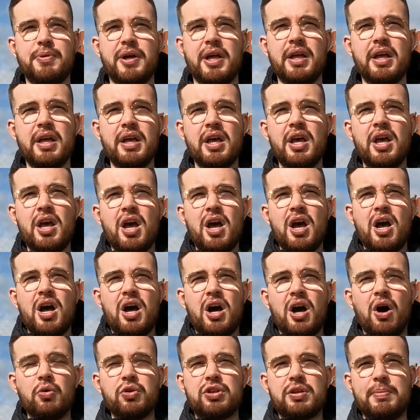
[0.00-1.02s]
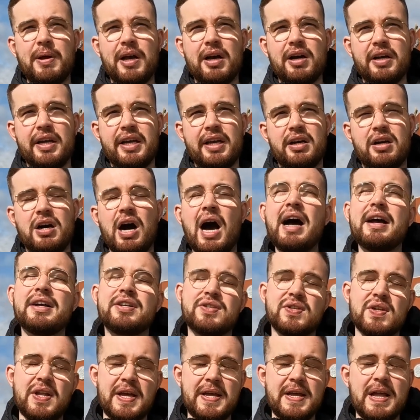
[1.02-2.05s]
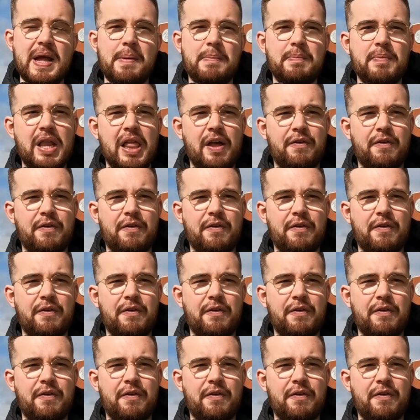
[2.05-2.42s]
But ultimately, last night,